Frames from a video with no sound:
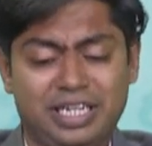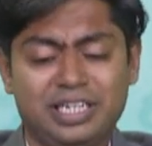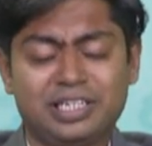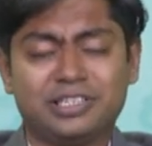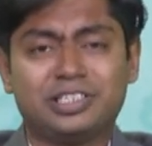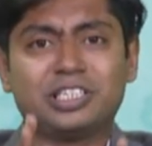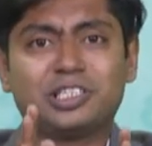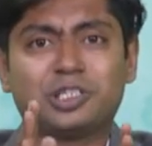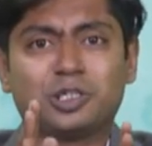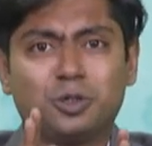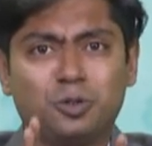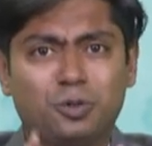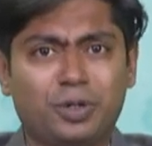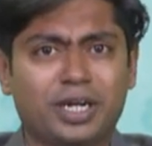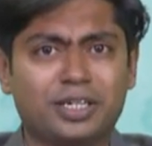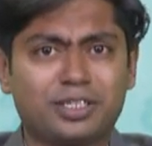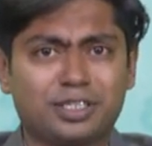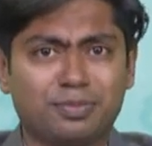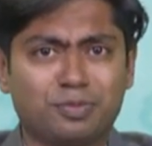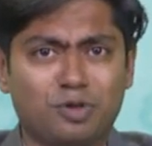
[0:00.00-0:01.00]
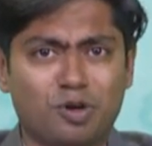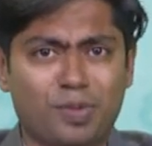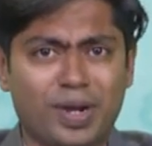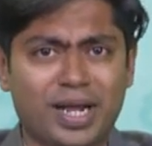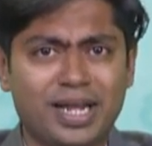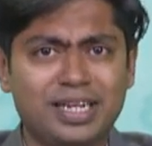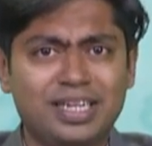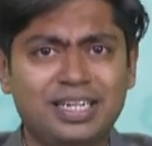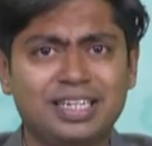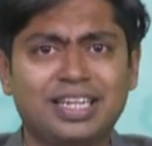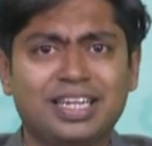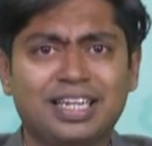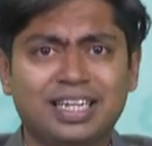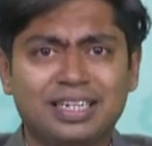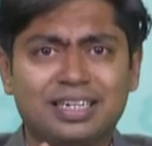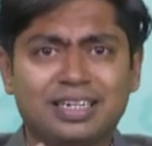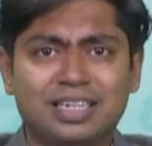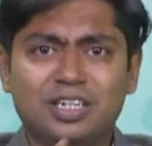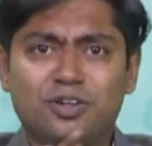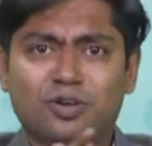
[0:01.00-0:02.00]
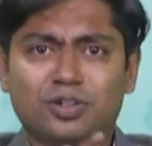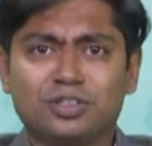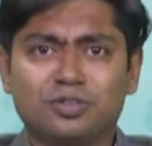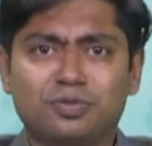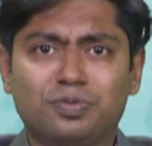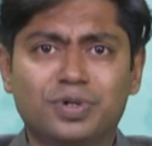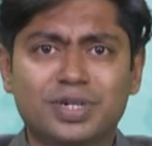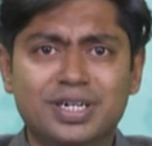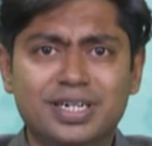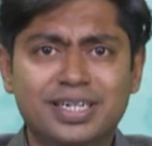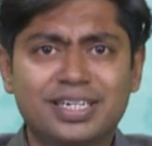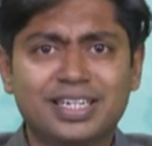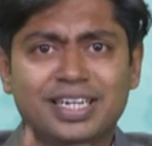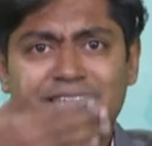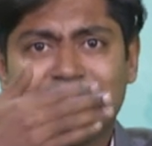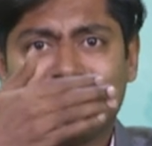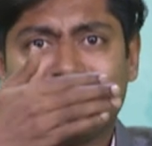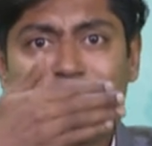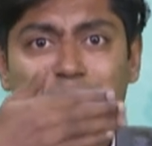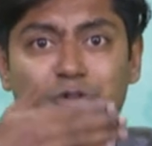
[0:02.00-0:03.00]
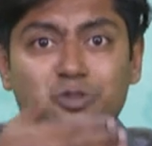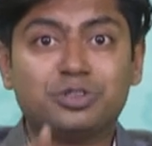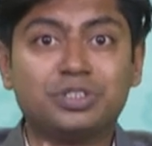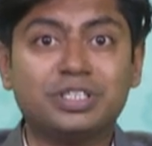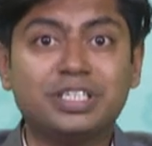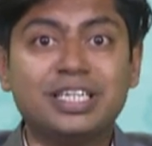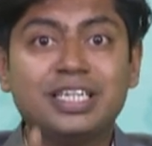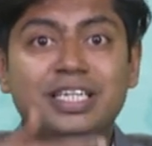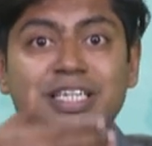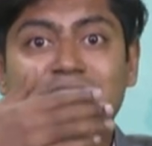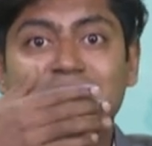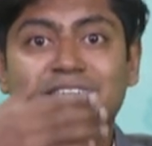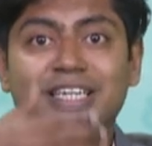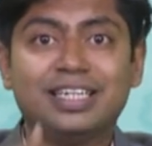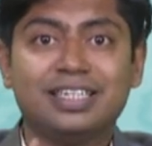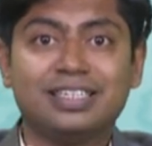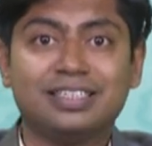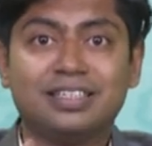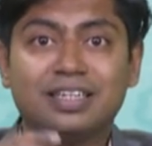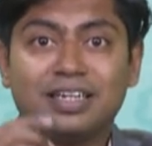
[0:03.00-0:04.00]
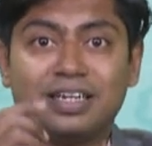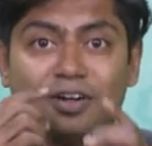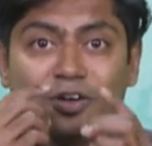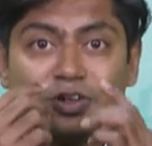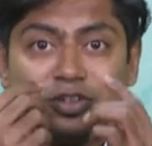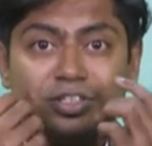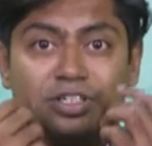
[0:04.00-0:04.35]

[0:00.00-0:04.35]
Just look at the mobile, click on the word, and you see the